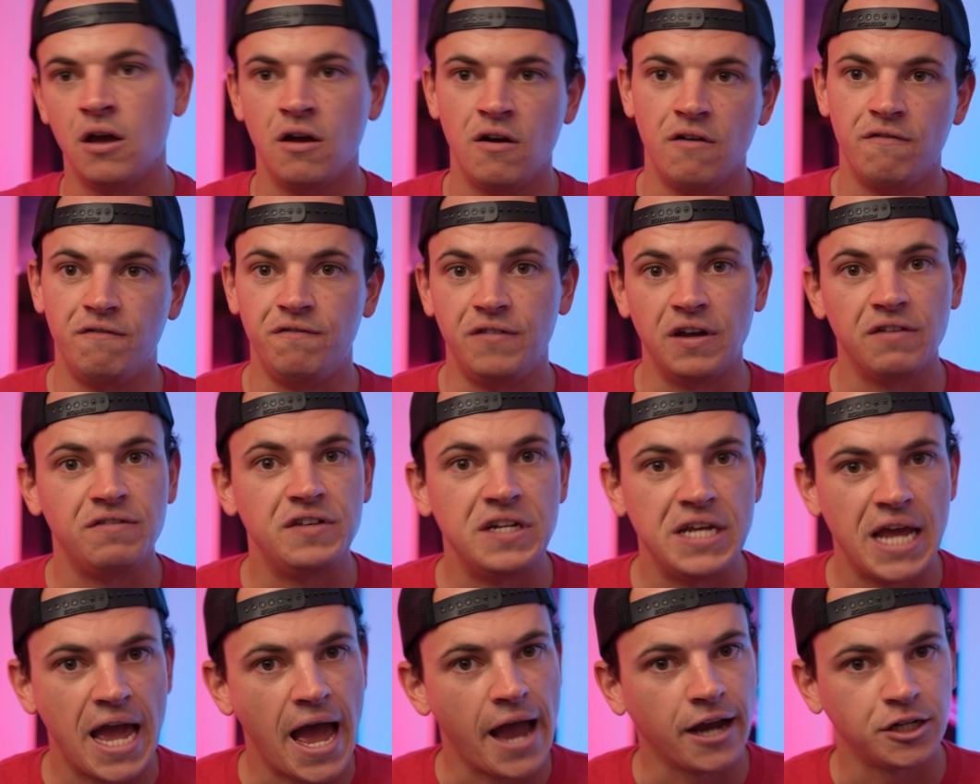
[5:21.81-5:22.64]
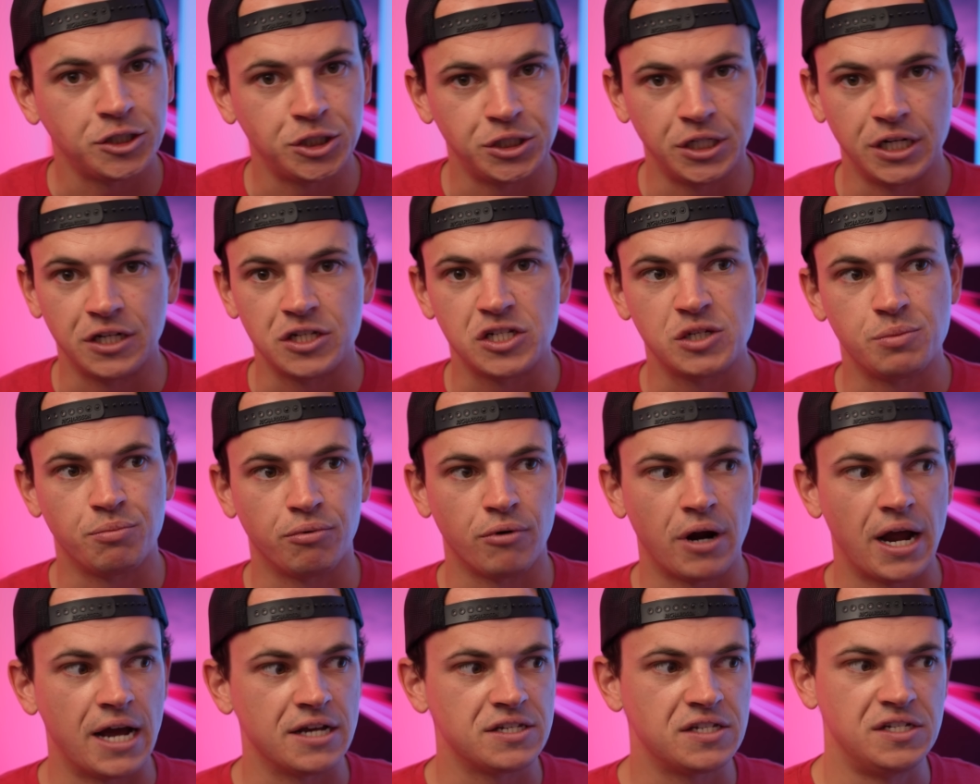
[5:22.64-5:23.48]
50 Action
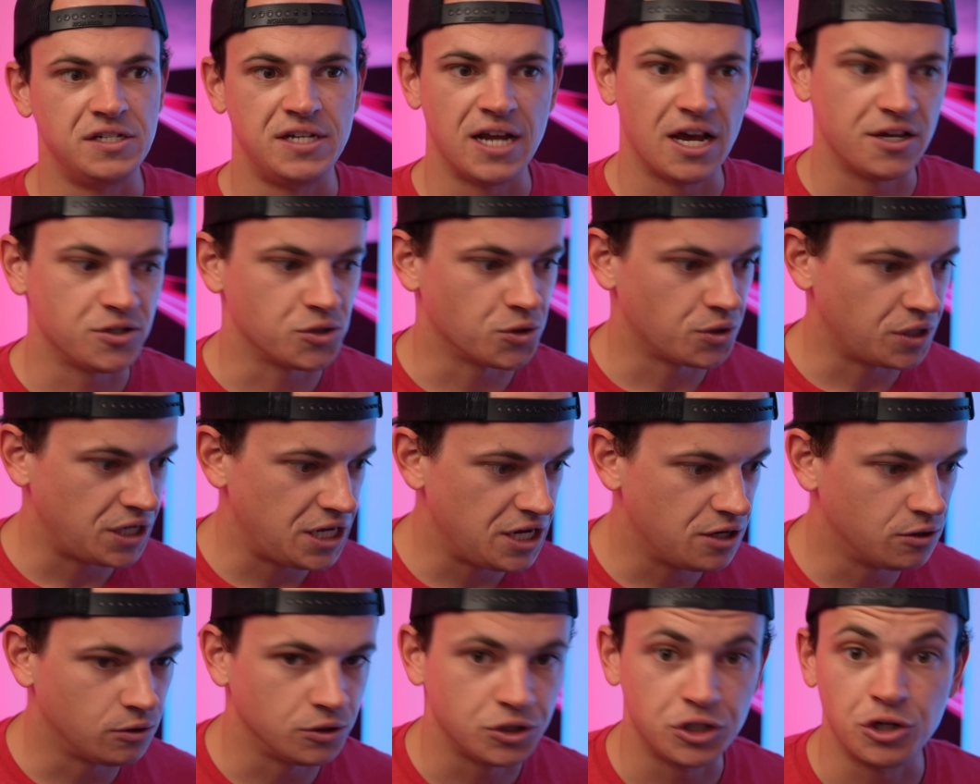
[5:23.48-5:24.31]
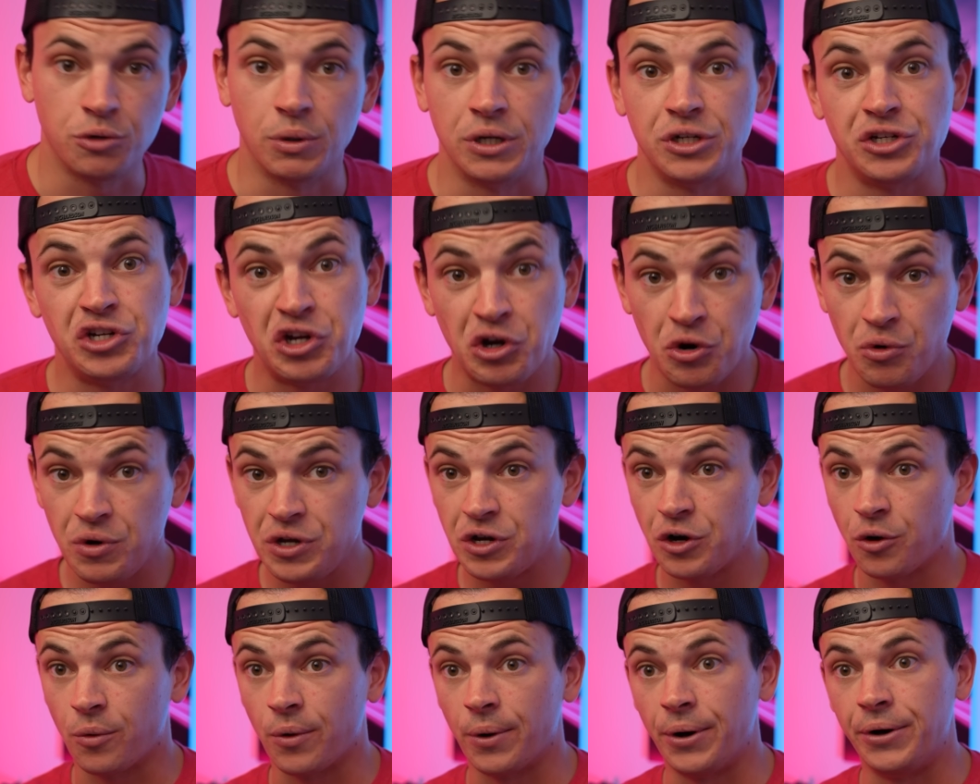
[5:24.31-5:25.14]
Express Desert Eagle to a two
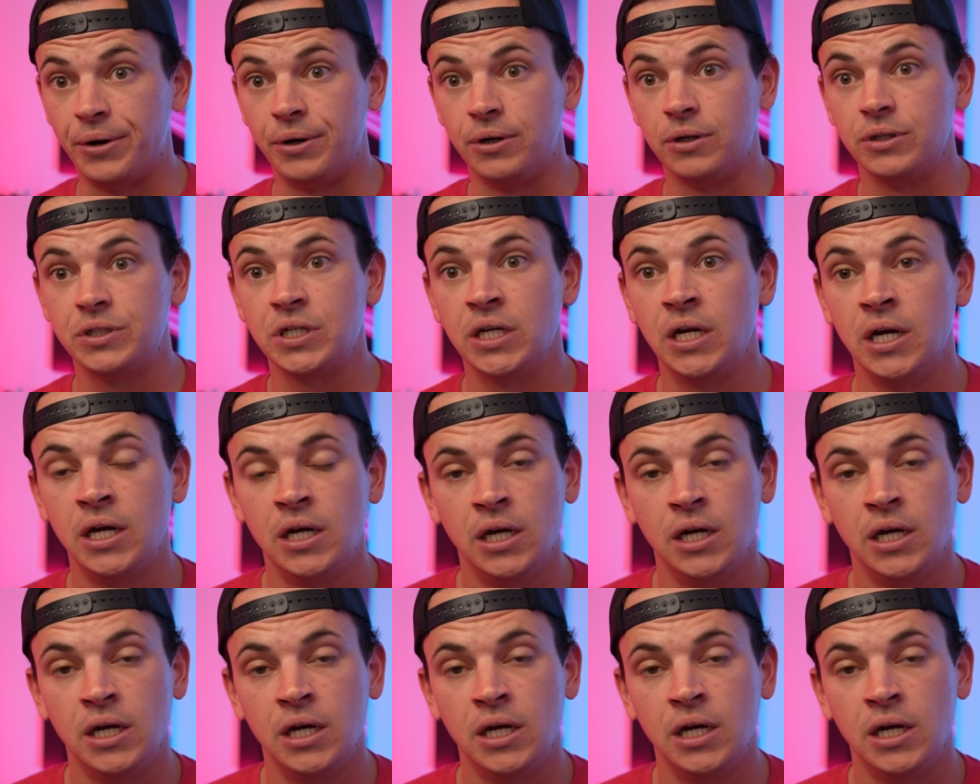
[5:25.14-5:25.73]
year old.